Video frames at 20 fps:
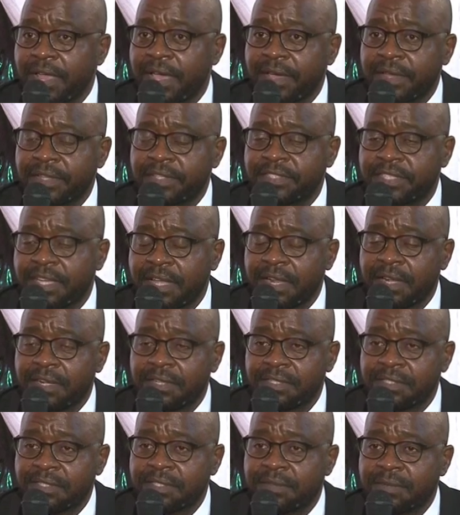like
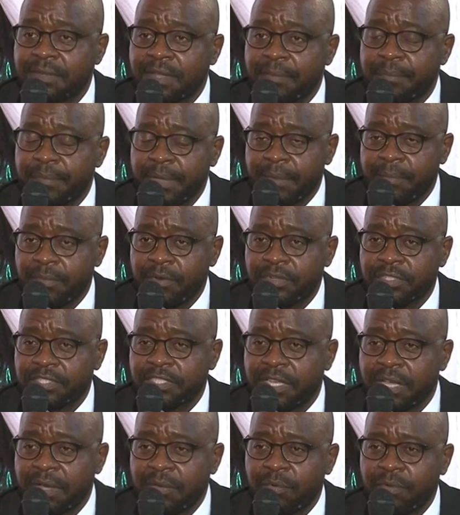Charles,
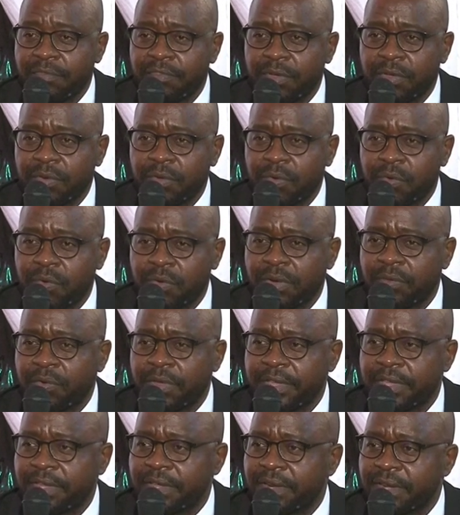Pamoja. We've got good
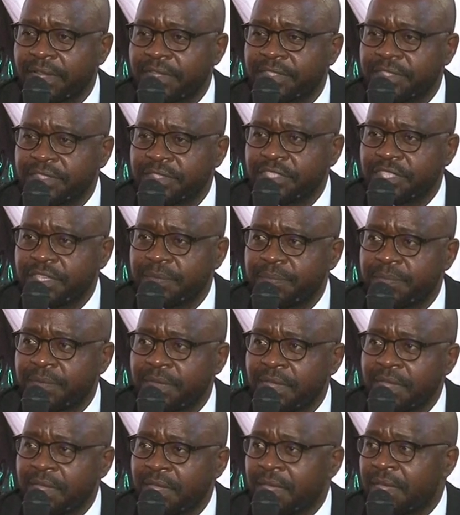working relationship
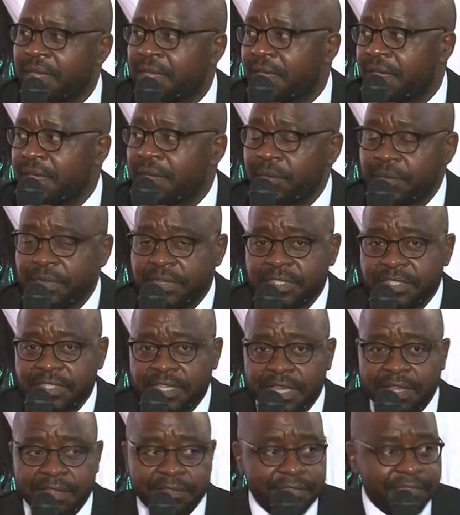with
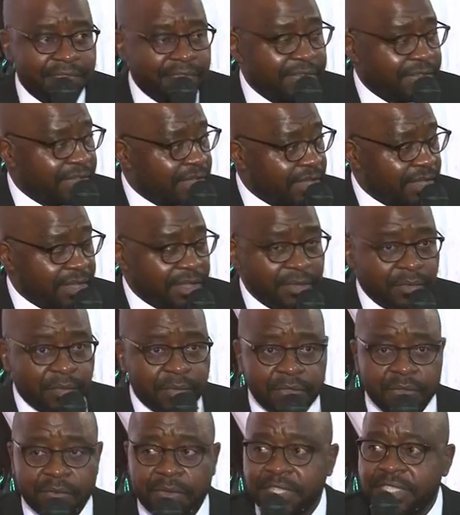Jeff,
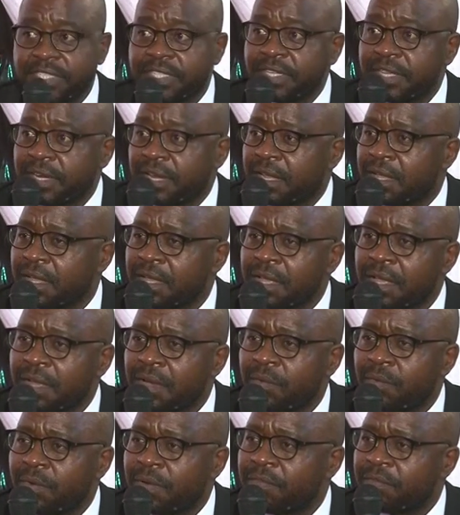with Wachira.
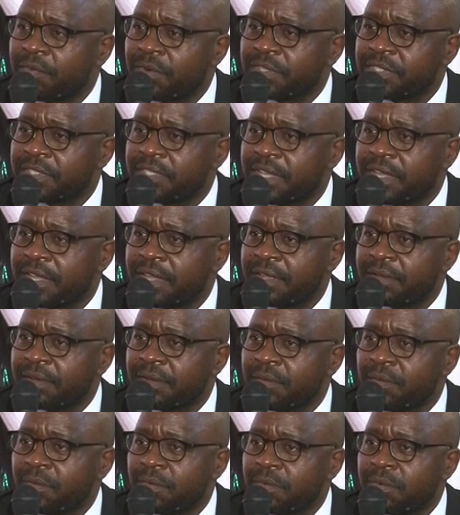We've got
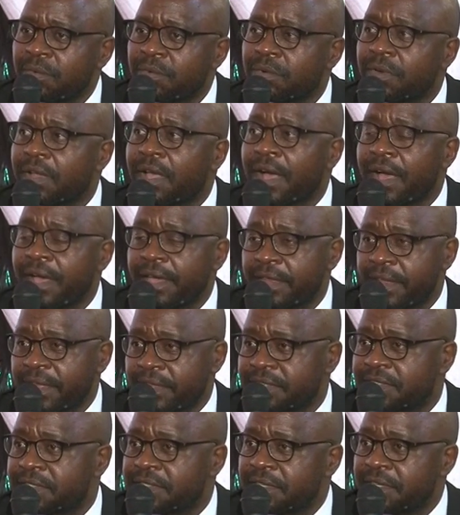who could guide
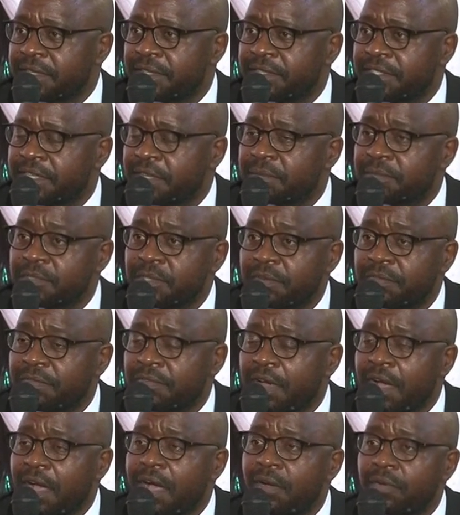us in terms of
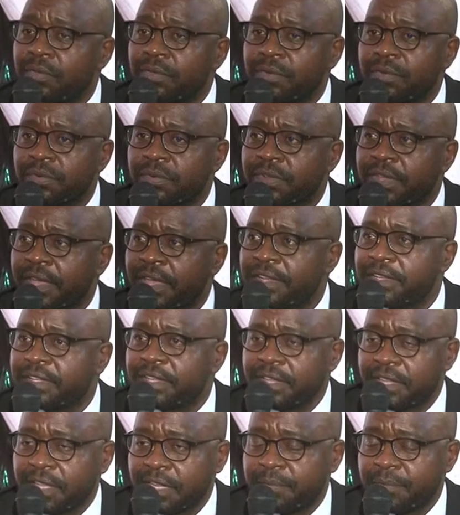how you could
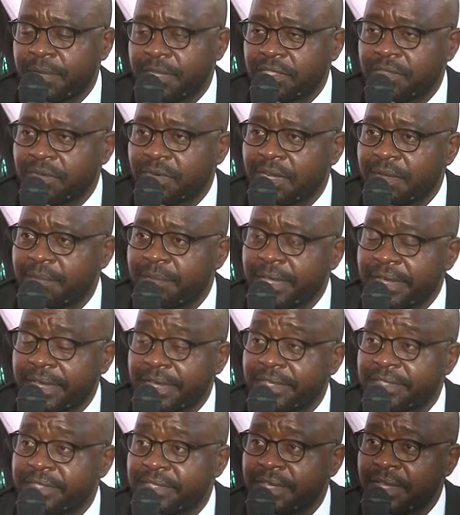enter that particular
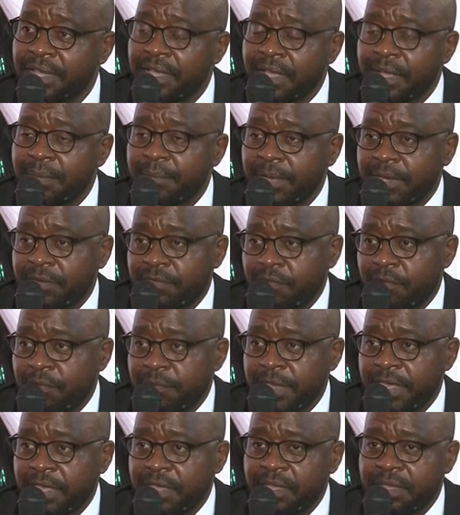market. But for
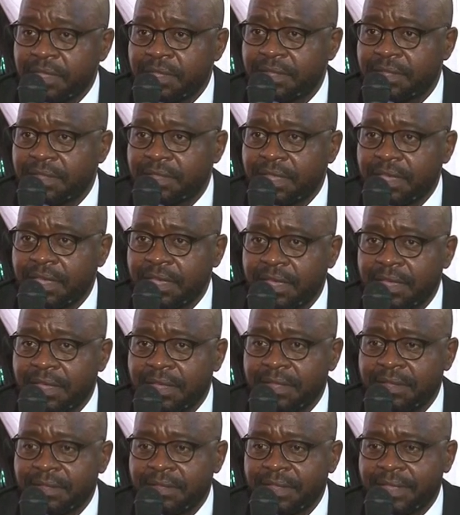me,
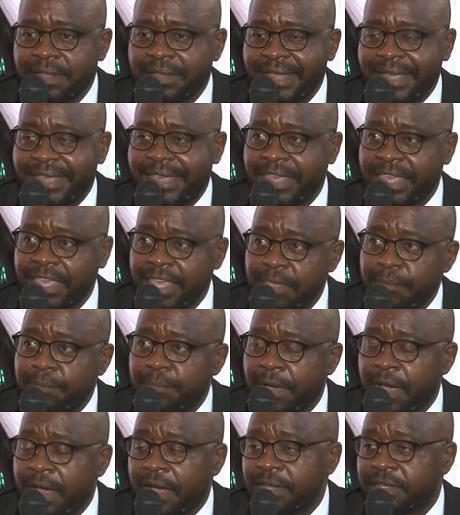the key
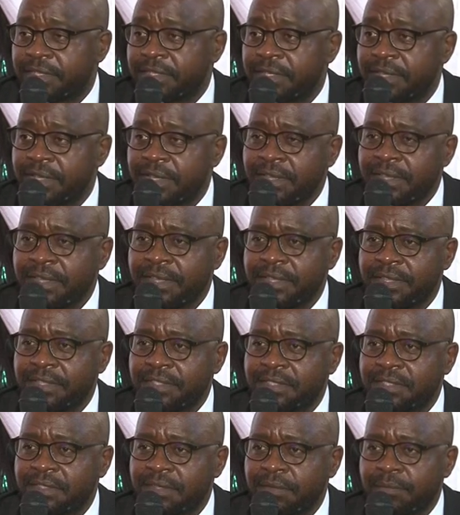part
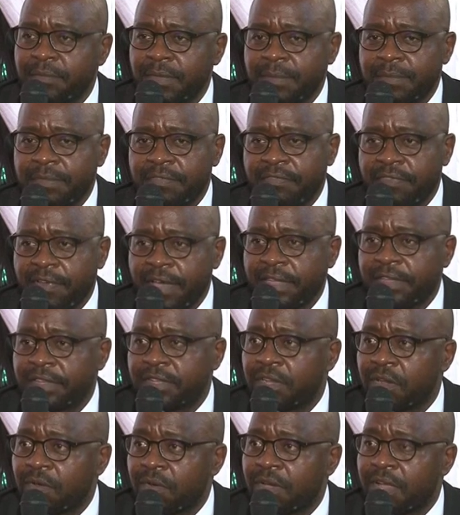is maybe
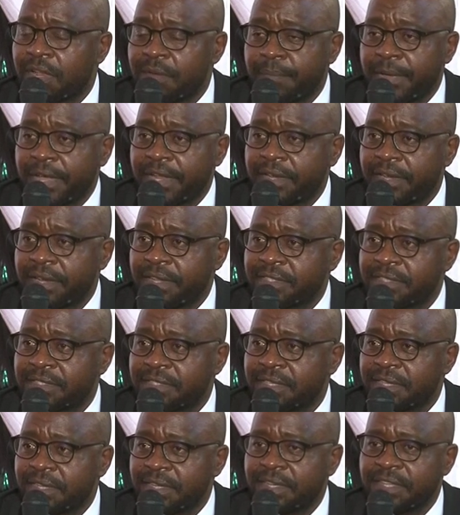find local
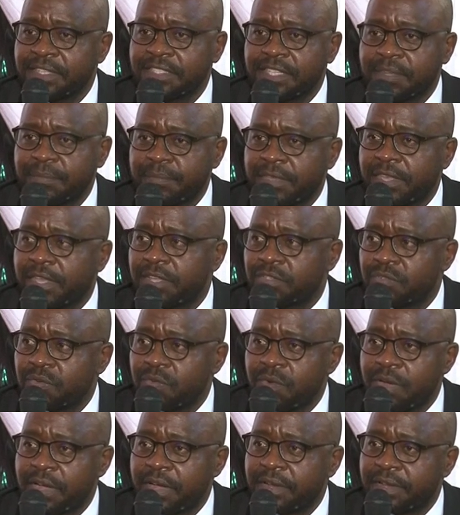partners. It has appeared to
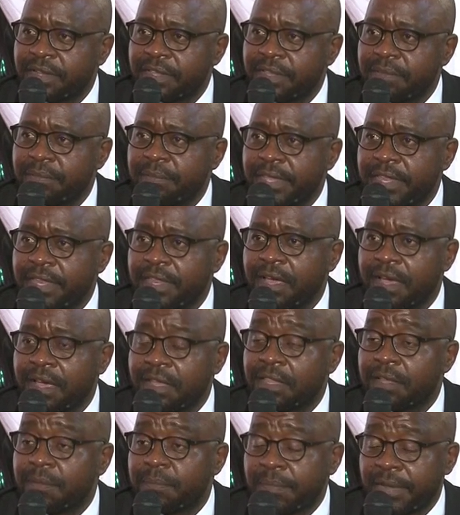work in many
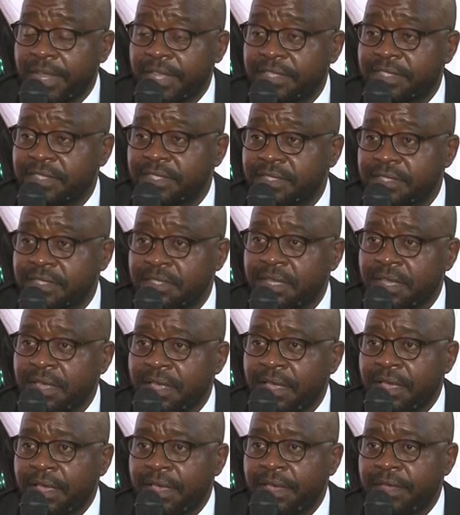other places.
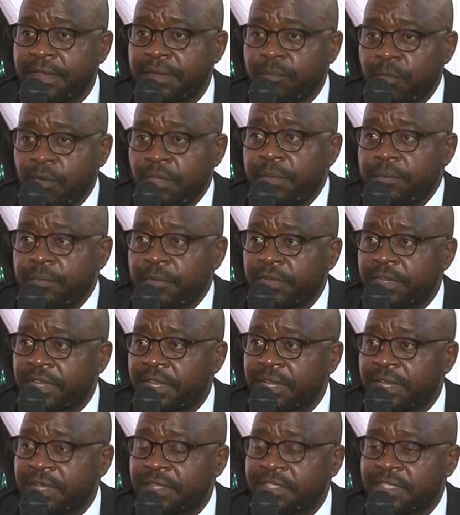And more
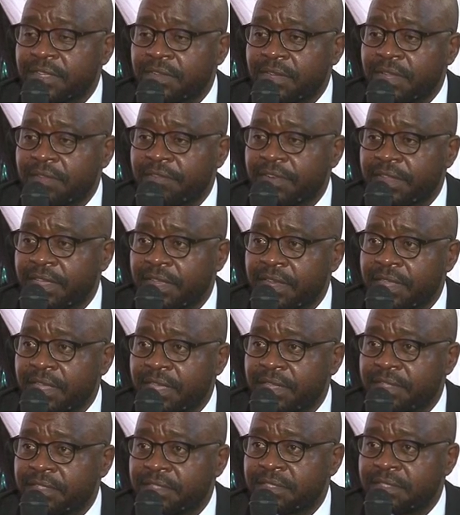importantly, in South African
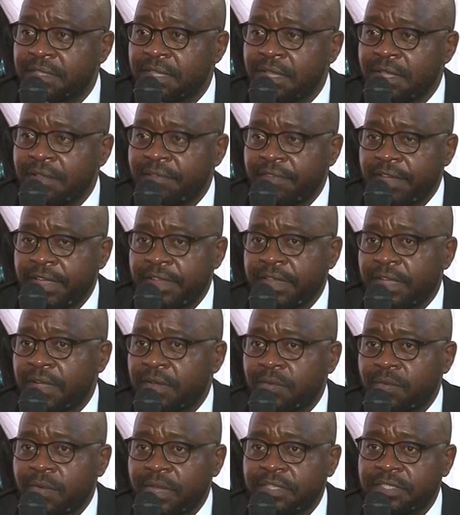case, find
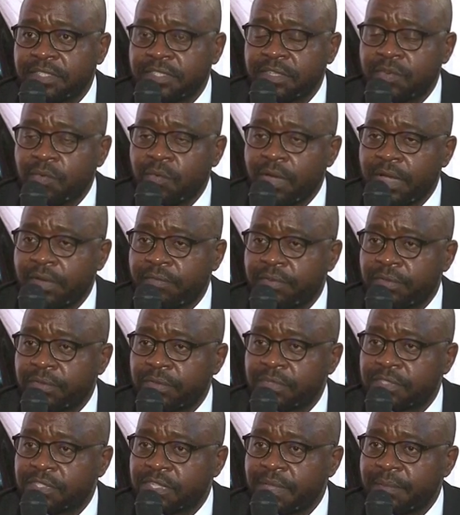out what didn't work for
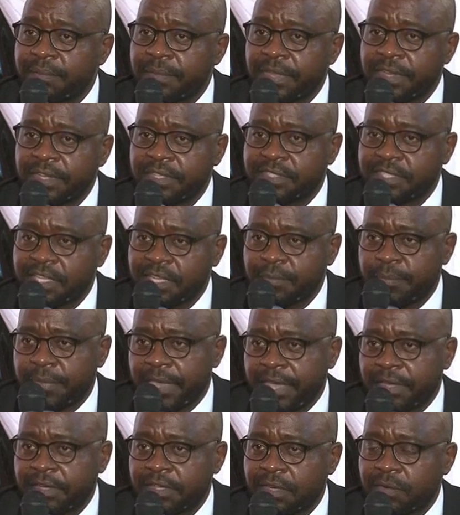those companies that
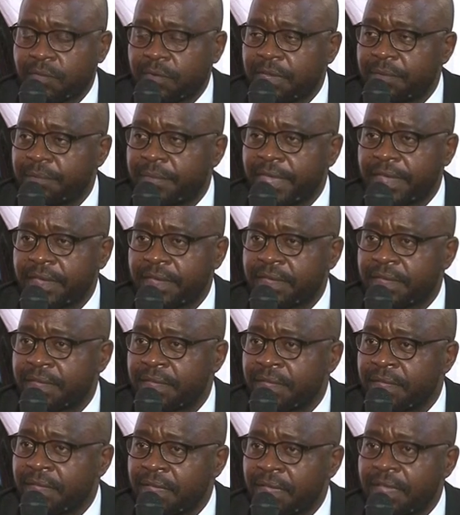packed and went back,
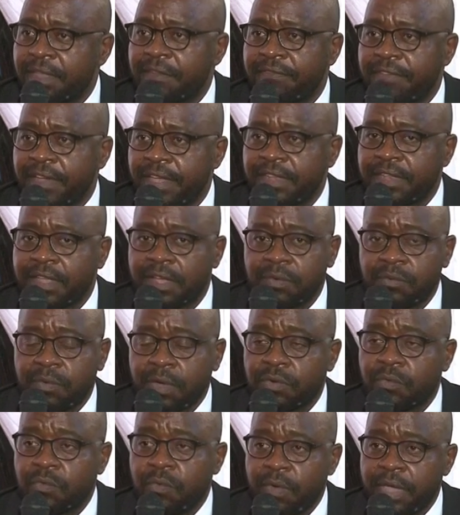and find out
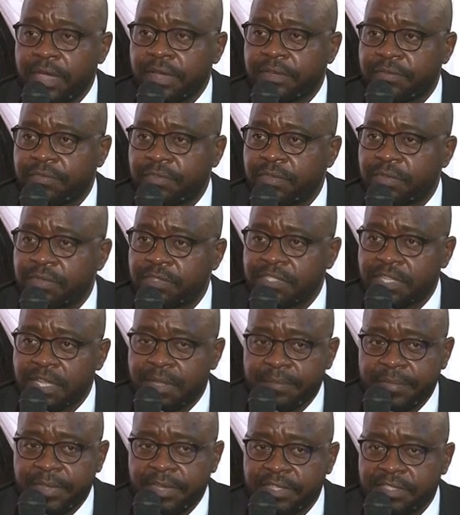what worked for those
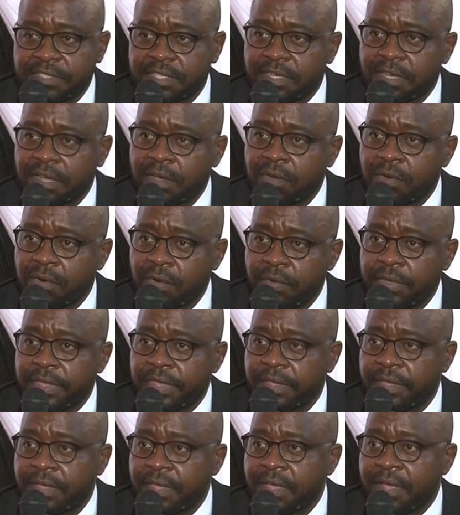companies that are
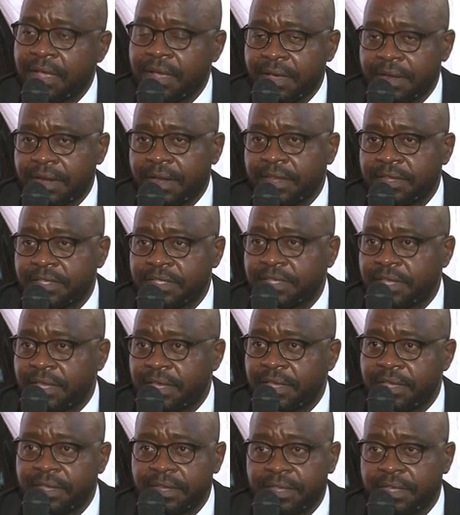growing right
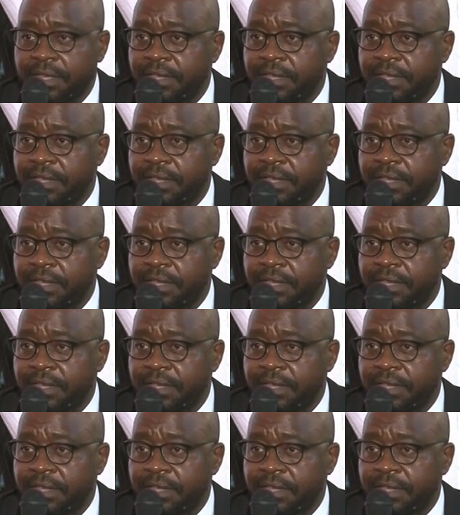here in